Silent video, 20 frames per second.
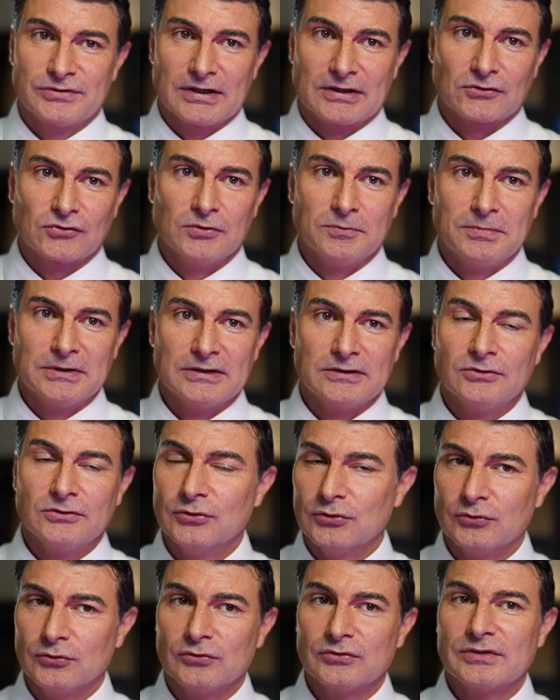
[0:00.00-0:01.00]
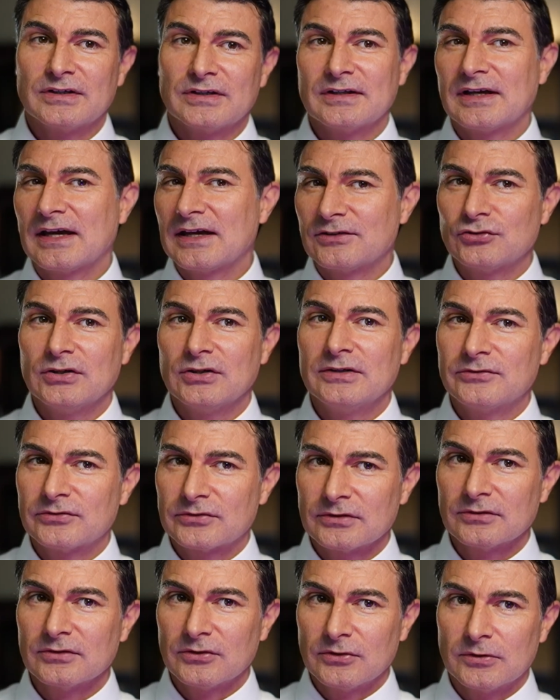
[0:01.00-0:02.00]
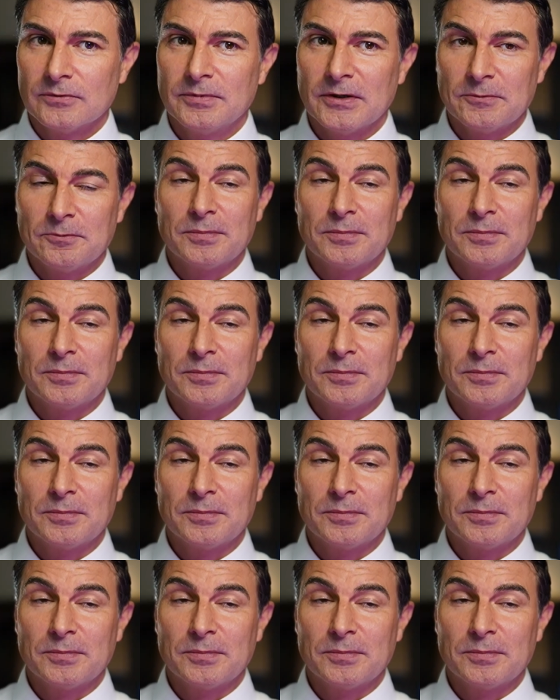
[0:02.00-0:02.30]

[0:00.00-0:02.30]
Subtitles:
actually being used. And it had changed a little bit,